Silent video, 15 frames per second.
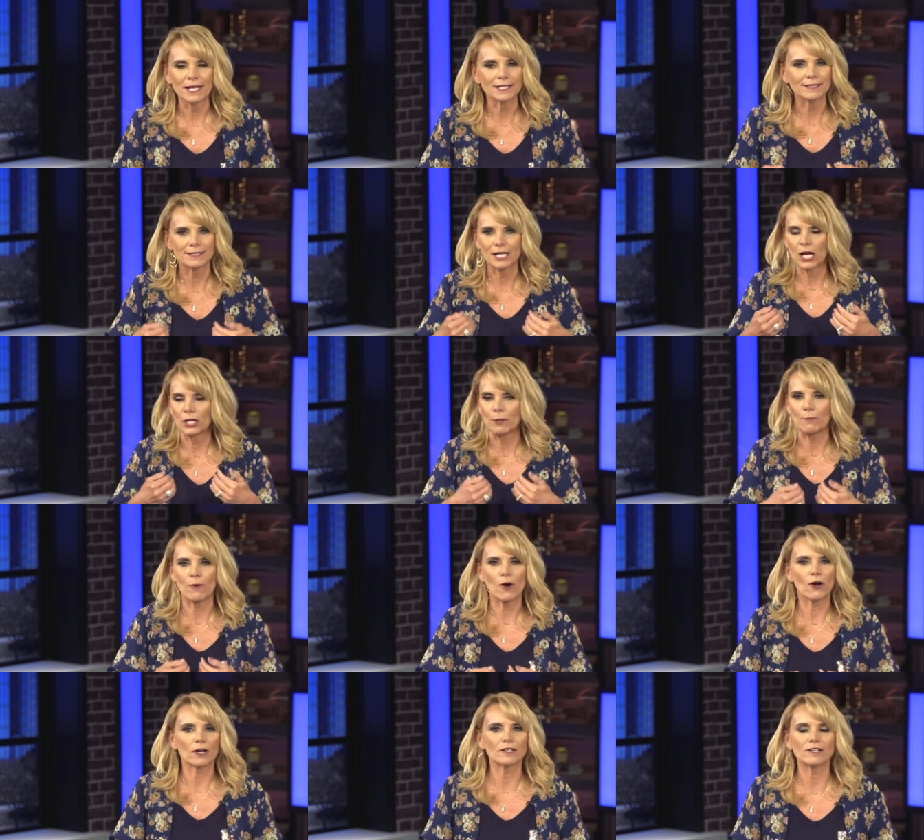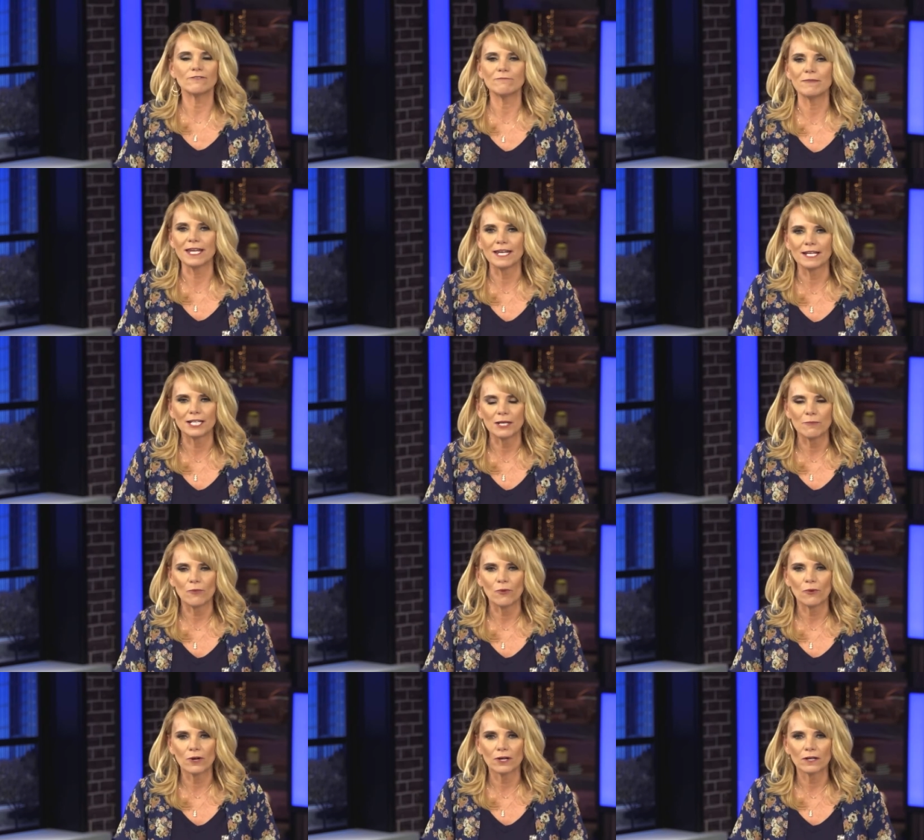It's not a part of me
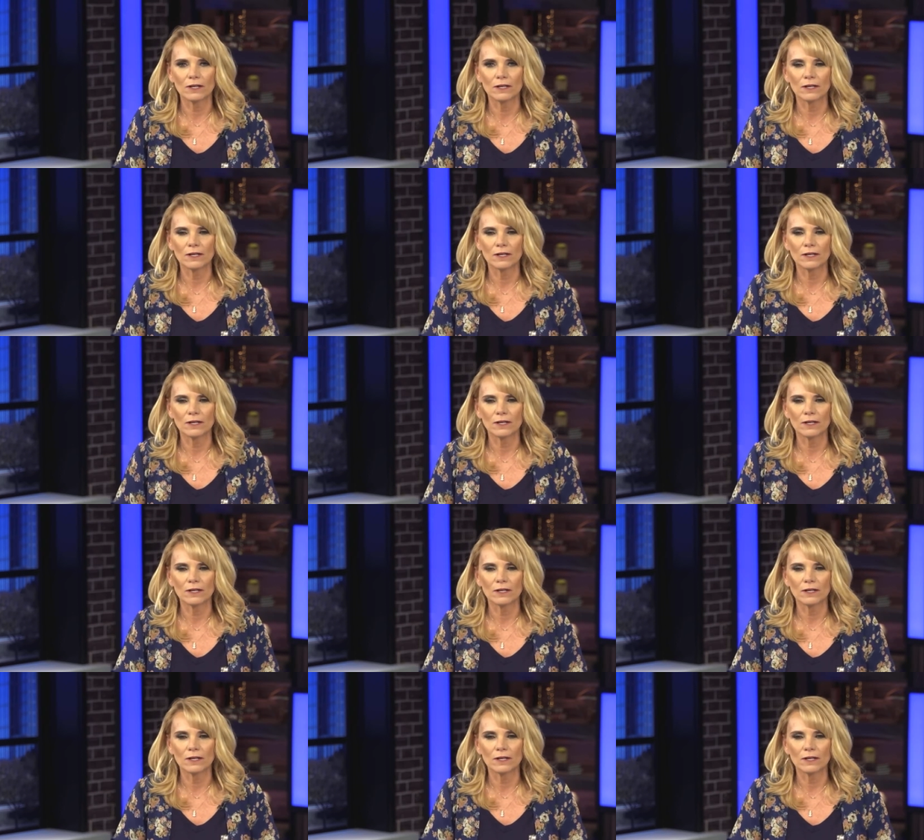anymore.